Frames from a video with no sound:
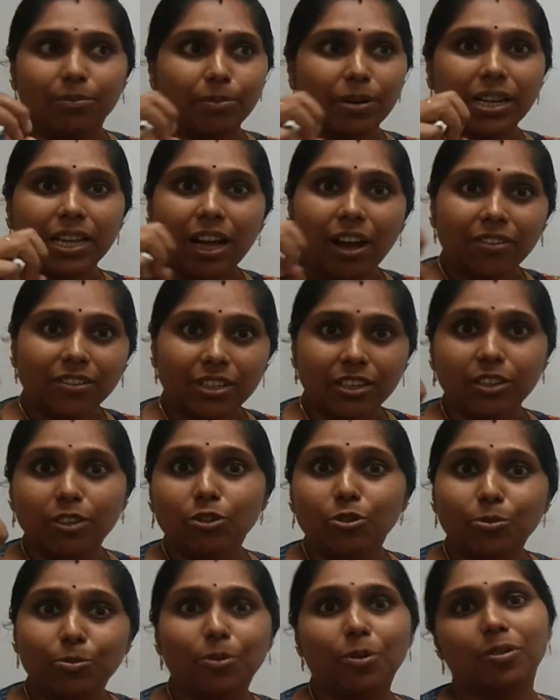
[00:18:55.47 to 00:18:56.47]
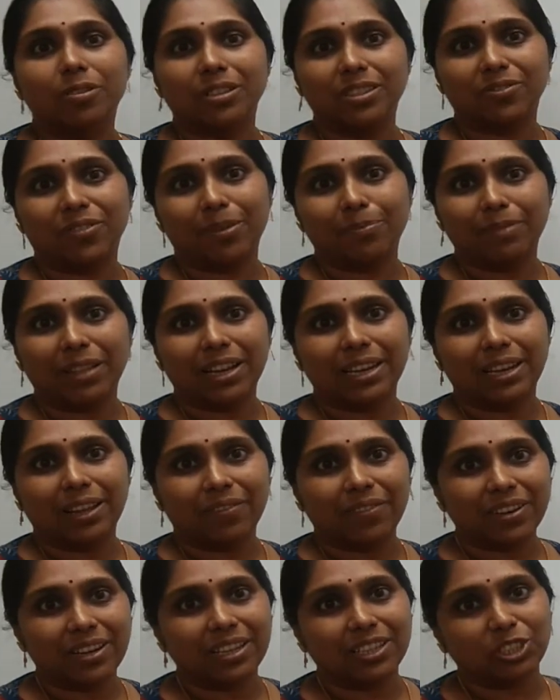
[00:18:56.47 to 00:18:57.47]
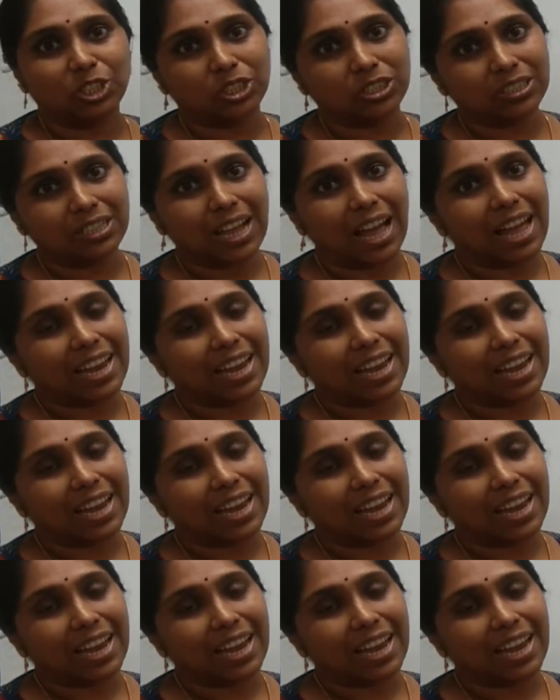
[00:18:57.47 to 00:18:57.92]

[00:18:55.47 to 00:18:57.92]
bring out loopholes from that definition